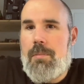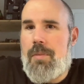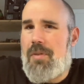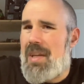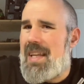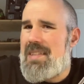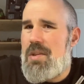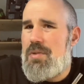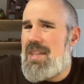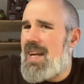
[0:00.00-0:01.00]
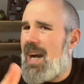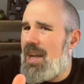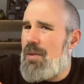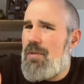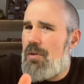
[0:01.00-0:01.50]
So I guess those
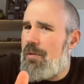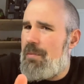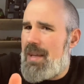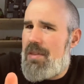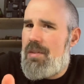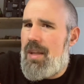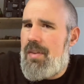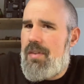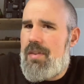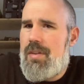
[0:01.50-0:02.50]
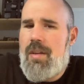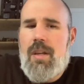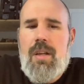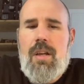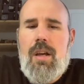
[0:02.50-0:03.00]
kind of sort of make the list,
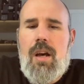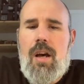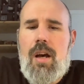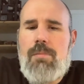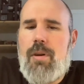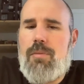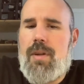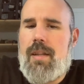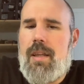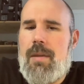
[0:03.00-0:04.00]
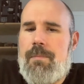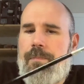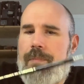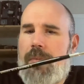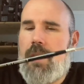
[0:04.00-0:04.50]
but really
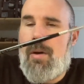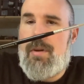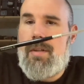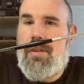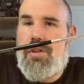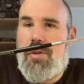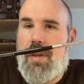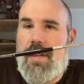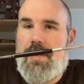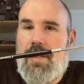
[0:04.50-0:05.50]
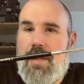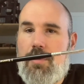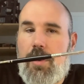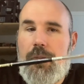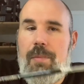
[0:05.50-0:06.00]
I wanted to showcase the
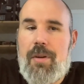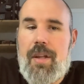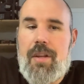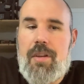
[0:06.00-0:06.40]
Rosemary &